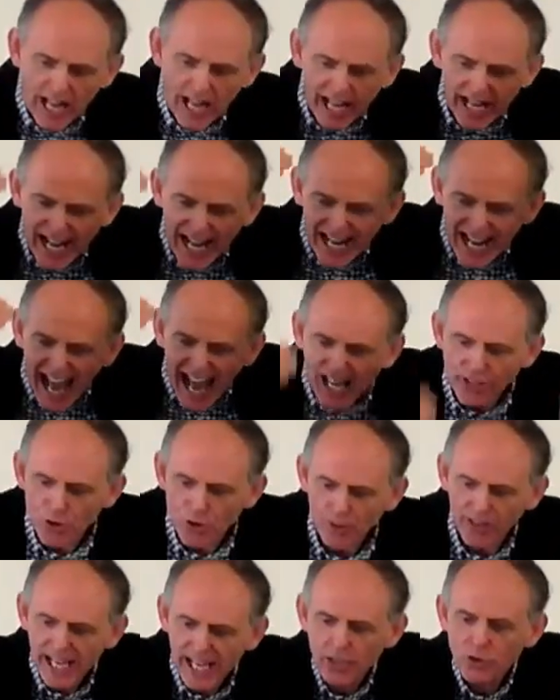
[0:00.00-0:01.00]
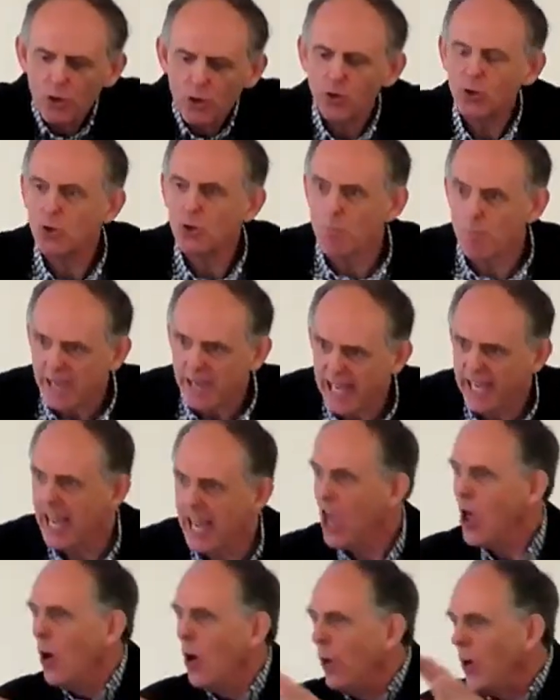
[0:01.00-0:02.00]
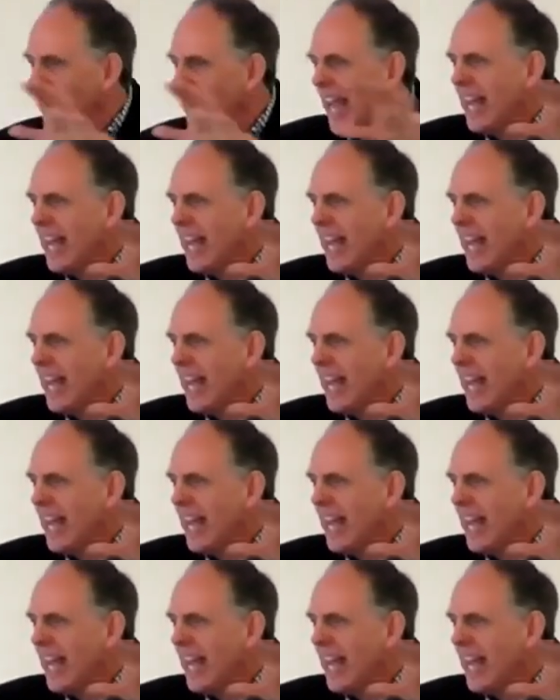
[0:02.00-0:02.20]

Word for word: and an adulation to me or